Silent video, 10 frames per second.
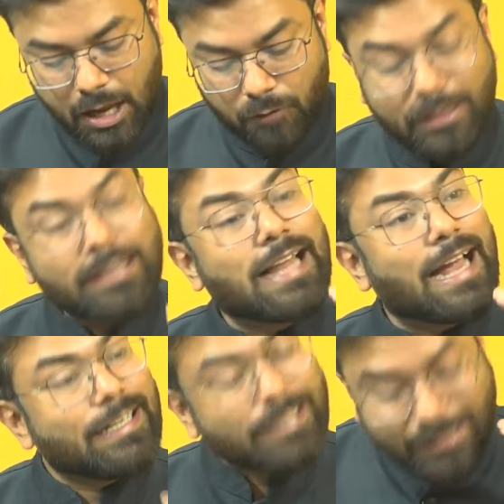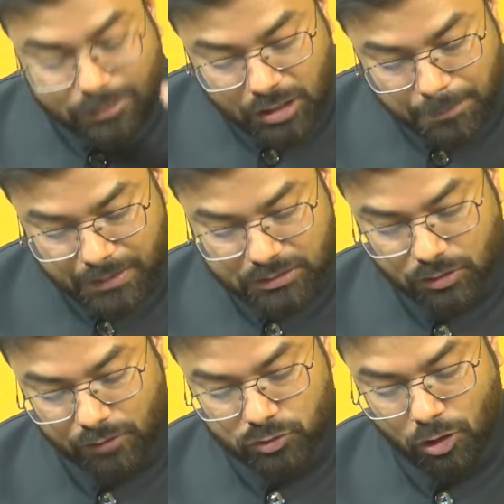with 93%
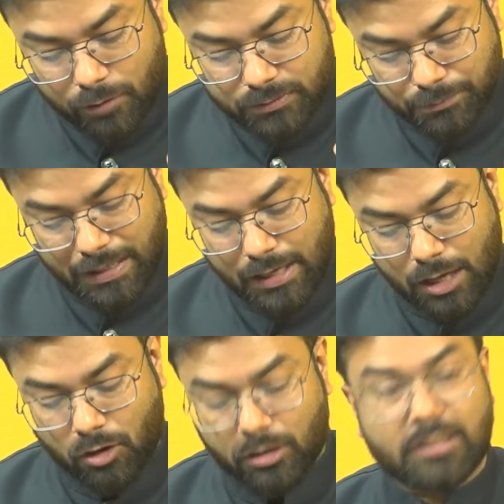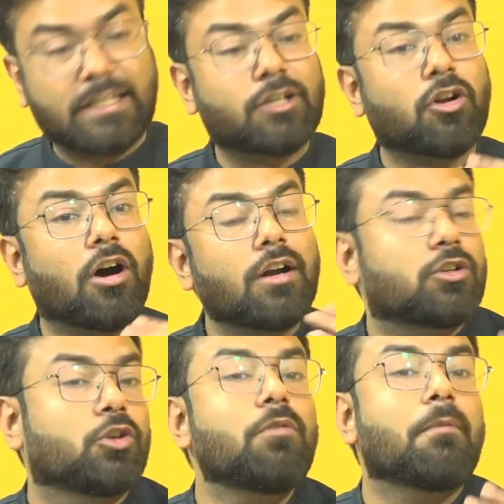of jobs being allocated on
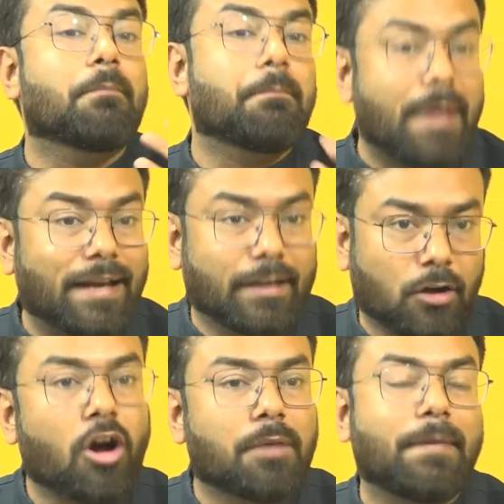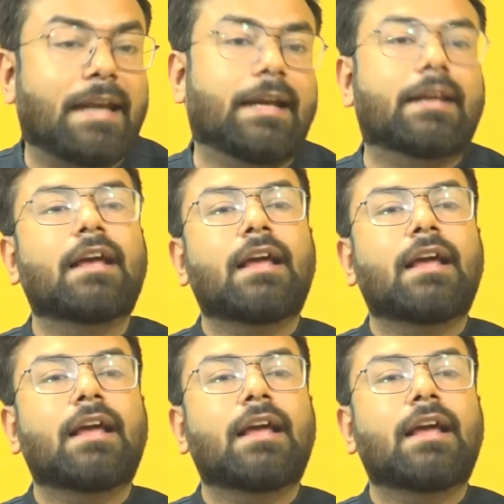to merit, on merit.